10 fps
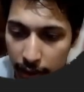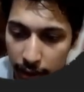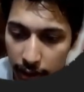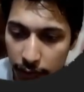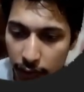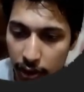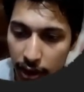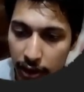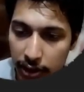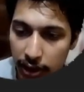digit,
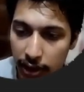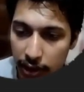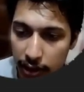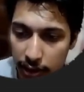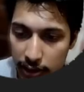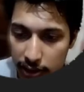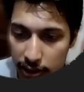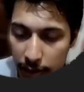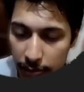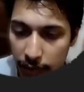same thing for the
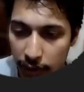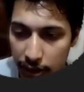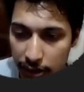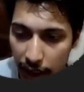second digit,